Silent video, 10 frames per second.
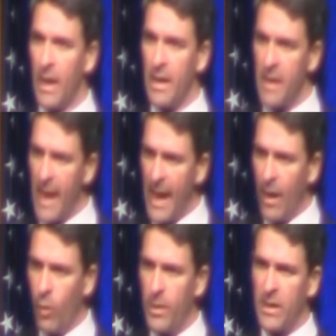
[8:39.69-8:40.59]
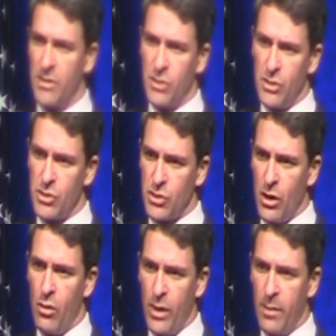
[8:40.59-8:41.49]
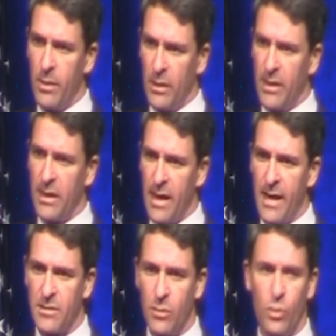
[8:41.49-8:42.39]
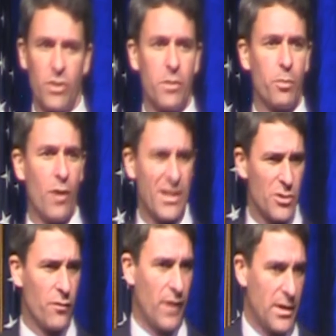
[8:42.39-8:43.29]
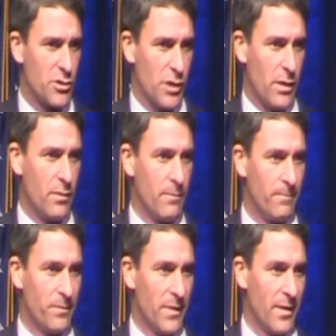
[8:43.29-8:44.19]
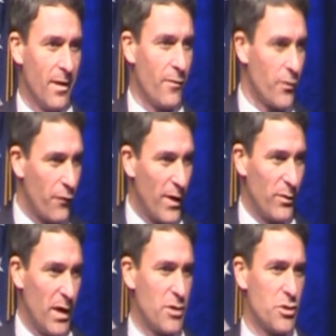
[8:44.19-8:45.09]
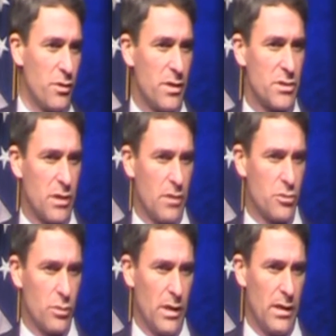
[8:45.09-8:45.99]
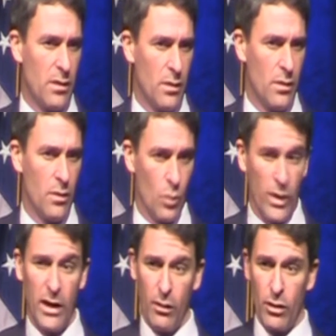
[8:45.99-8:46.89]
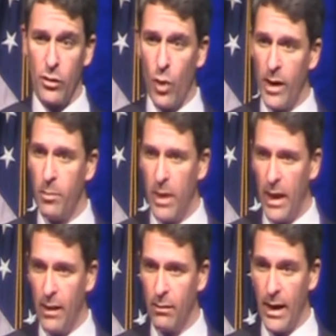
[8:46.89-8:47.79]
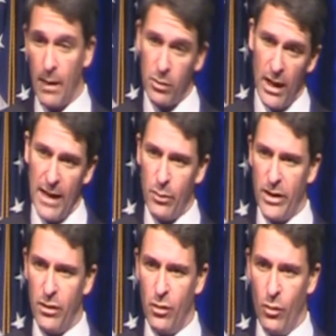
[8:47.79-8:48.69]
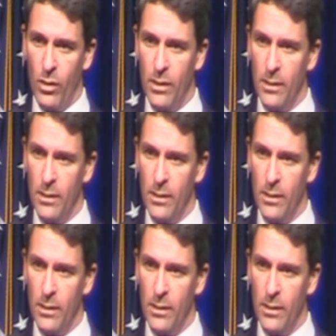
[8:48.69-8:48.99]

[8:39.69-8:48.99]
And now, because it is so intimately connected with the preservation of the foundation of this country, we hear it quite a bit. And I'm glad we do.